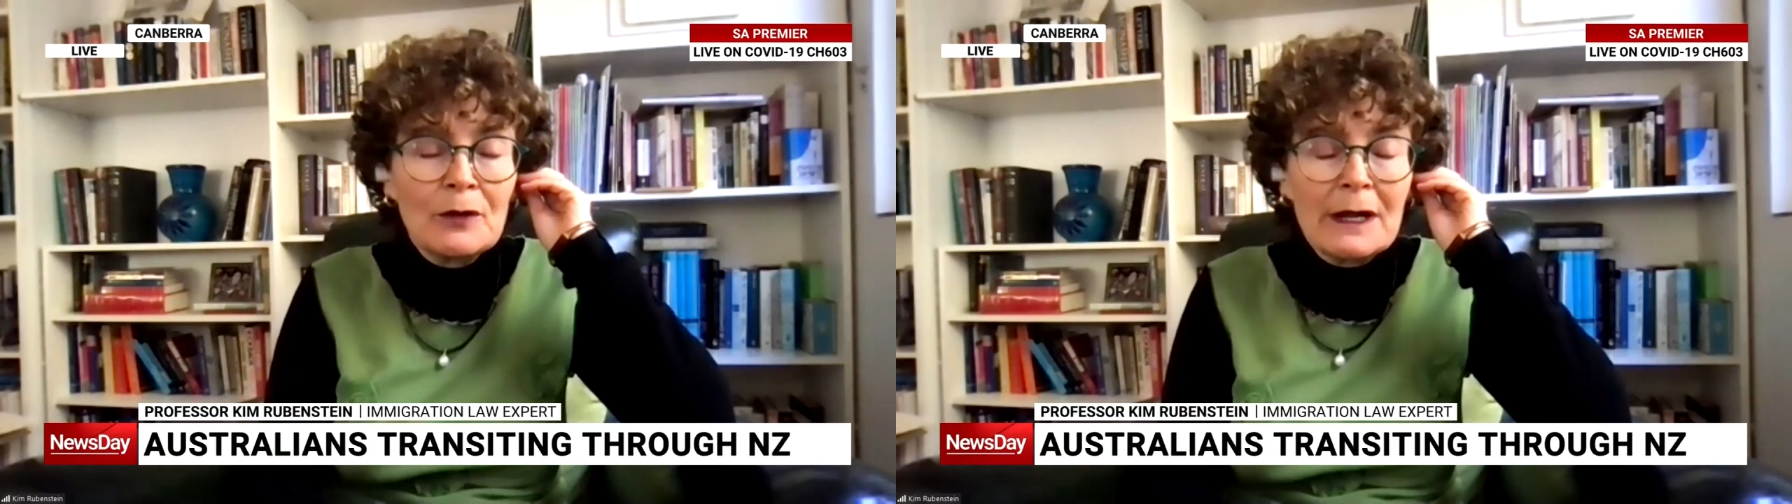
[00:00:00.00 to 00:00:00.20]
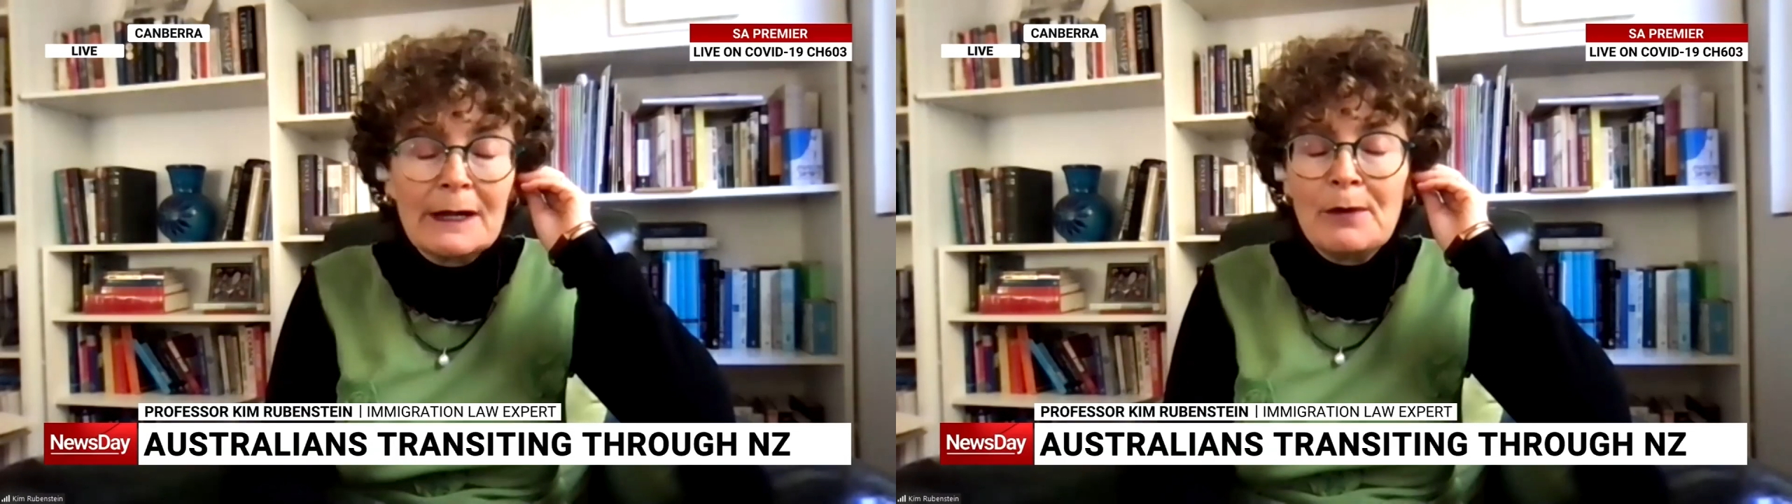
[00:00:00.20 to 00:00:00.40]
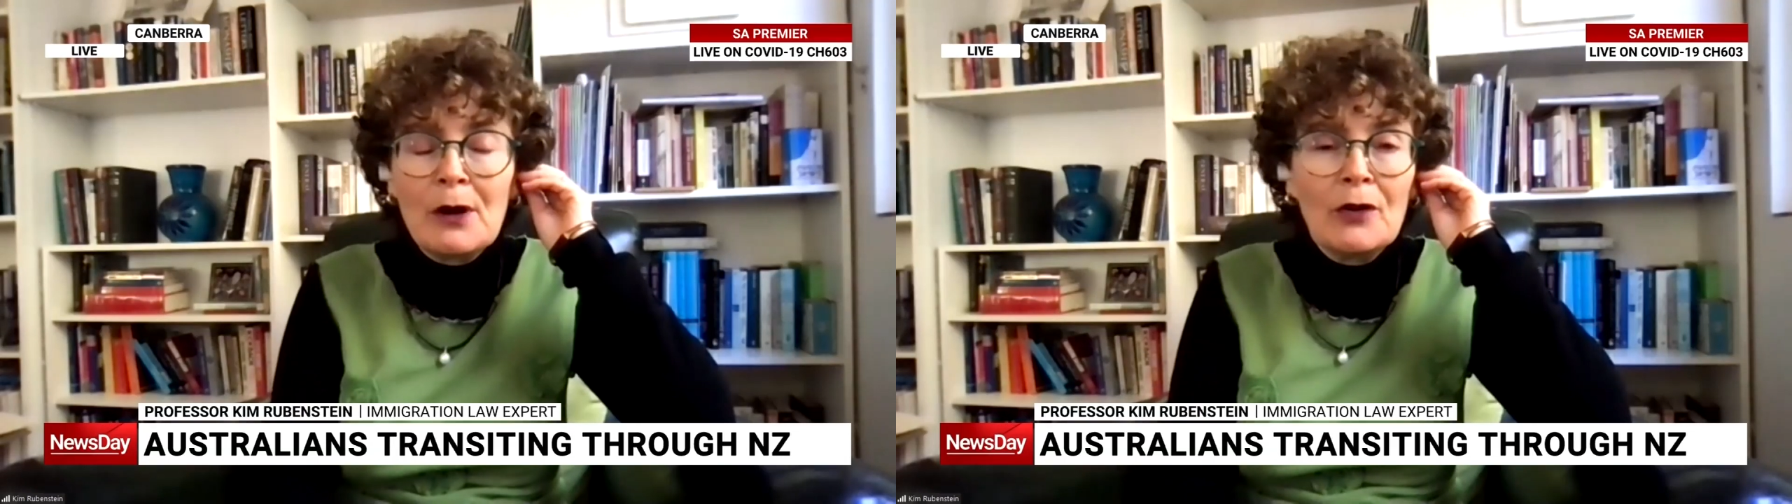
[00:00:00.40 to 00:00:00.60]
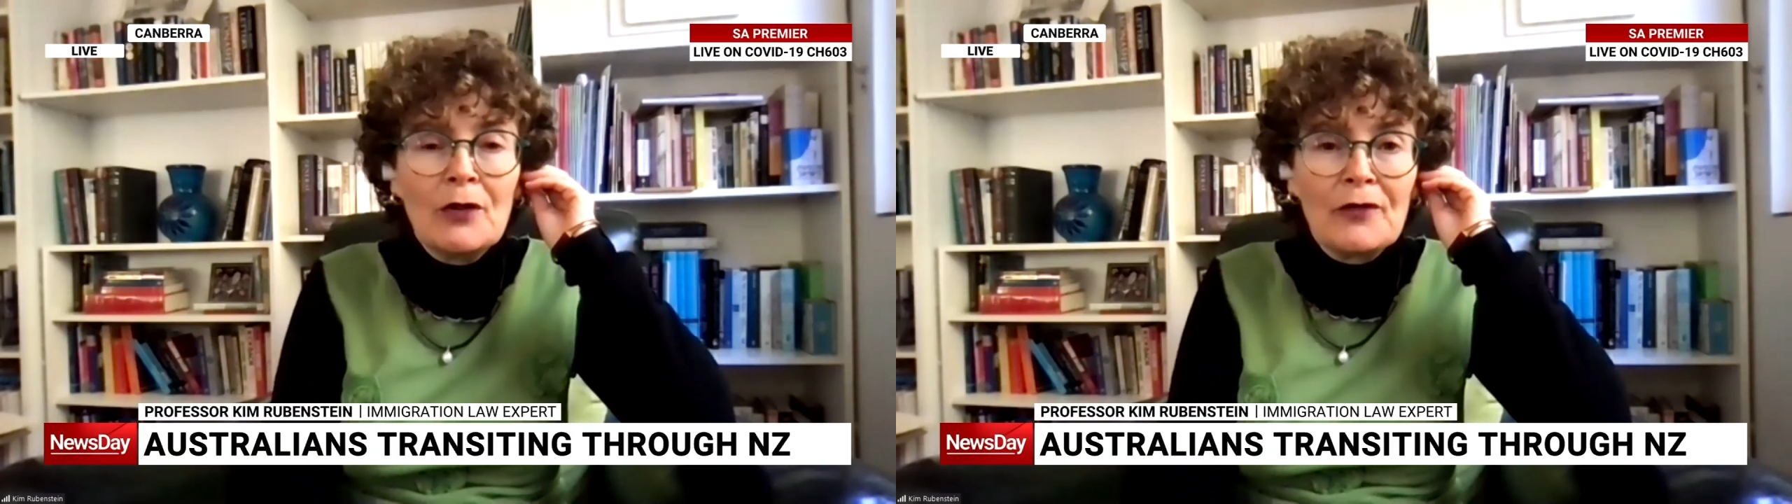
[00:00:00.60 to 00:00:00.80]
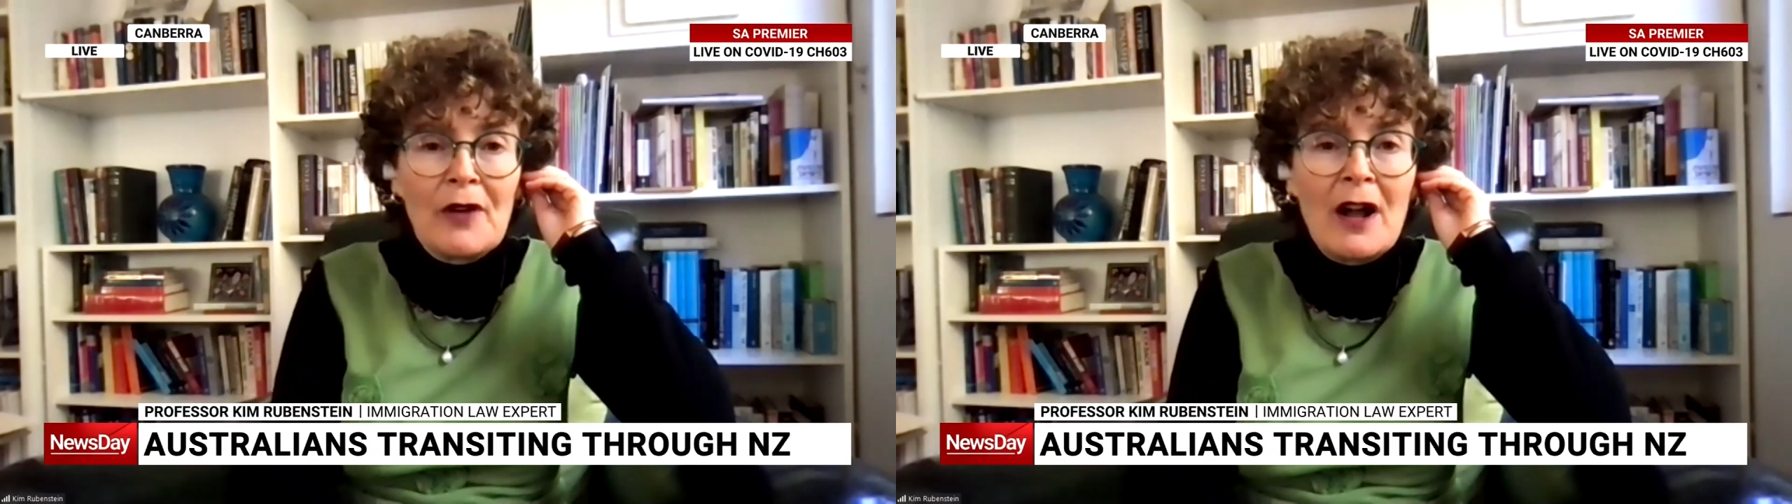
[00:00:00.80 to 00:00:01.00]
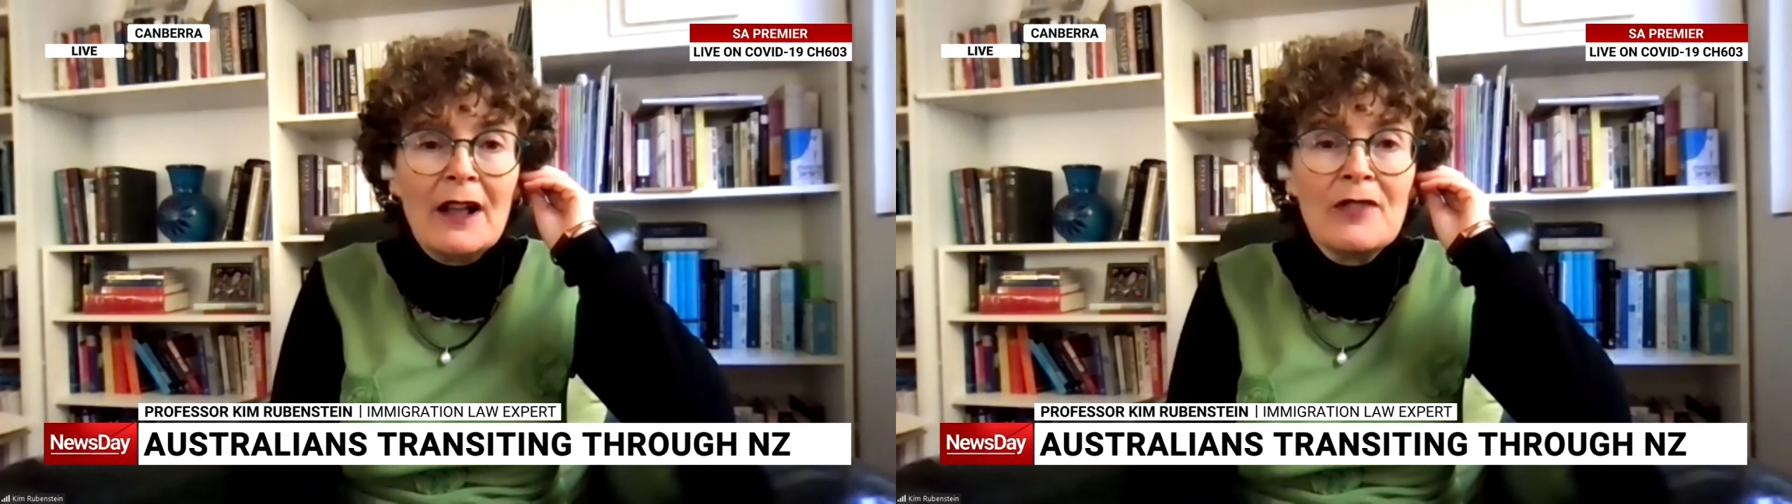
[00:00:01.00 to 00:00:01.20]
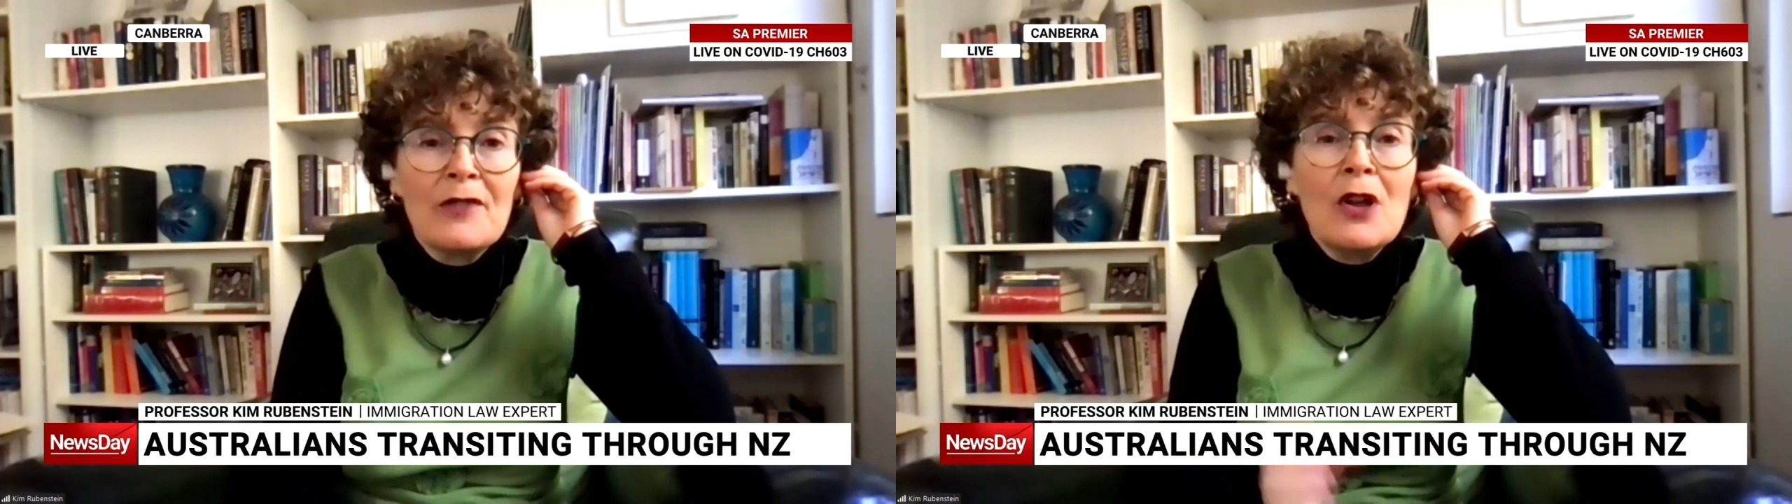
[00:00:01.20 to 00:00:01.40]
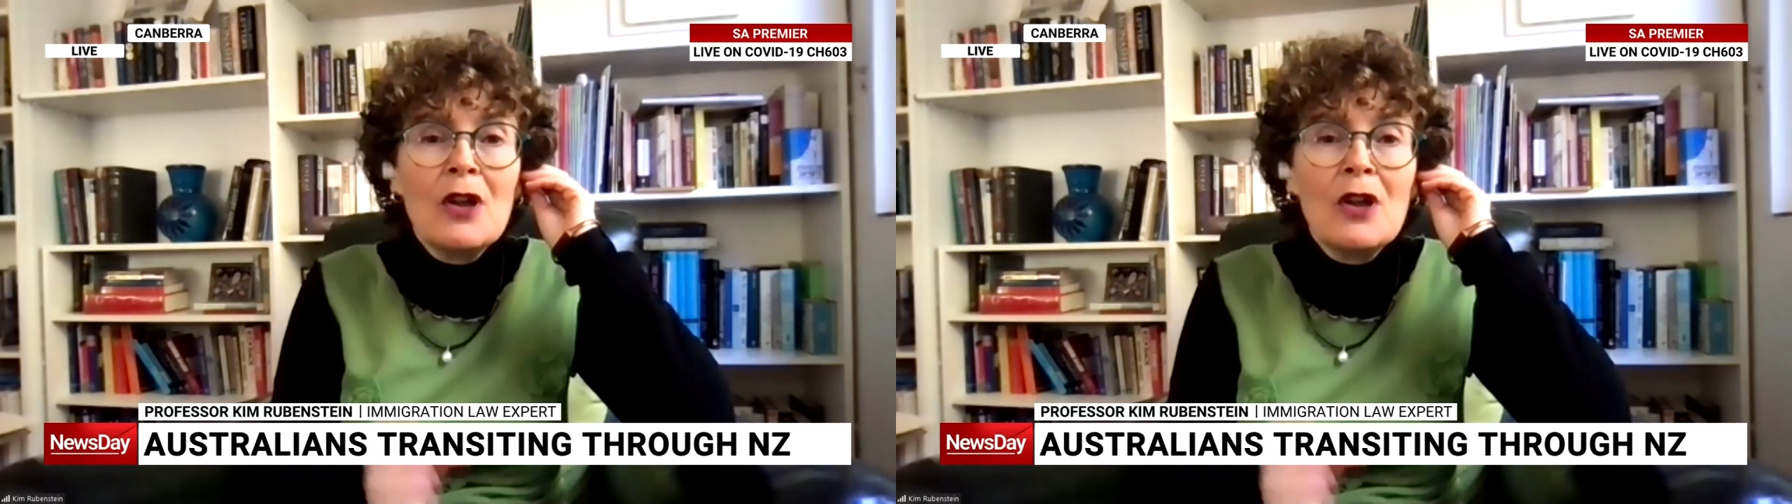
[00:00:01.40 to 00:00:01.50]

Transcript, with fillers: to impose fines